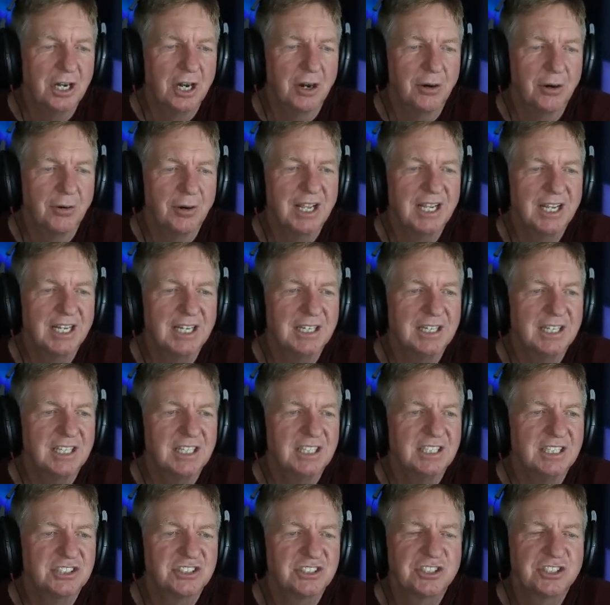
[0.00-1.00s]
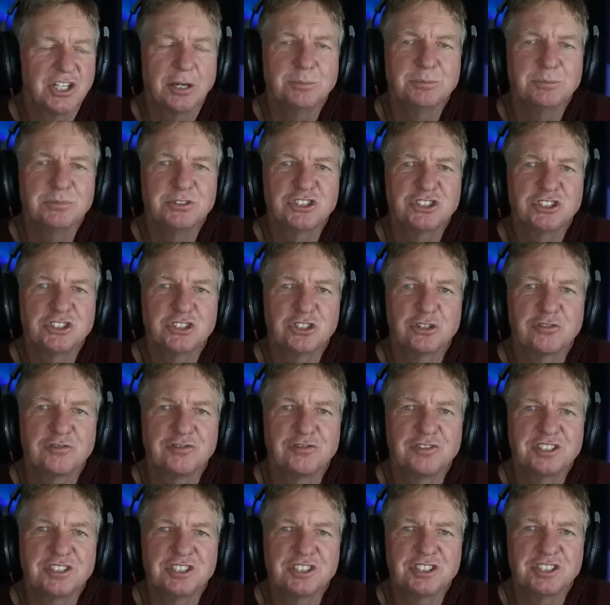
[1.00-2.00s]
All right,
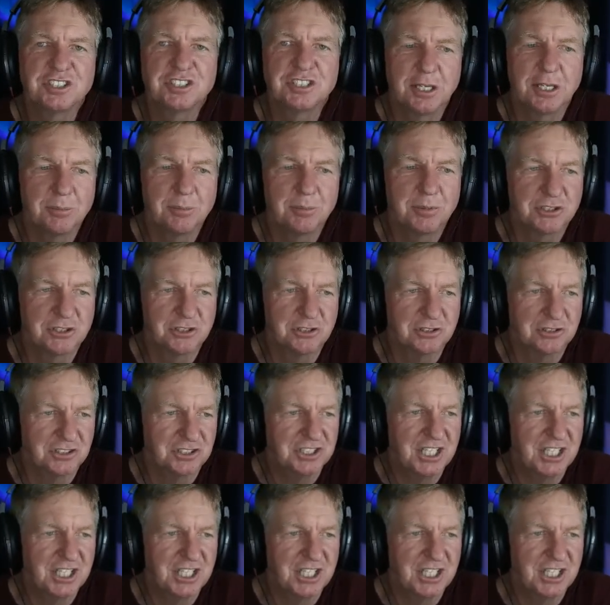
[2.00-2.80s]
subsurface temperatures.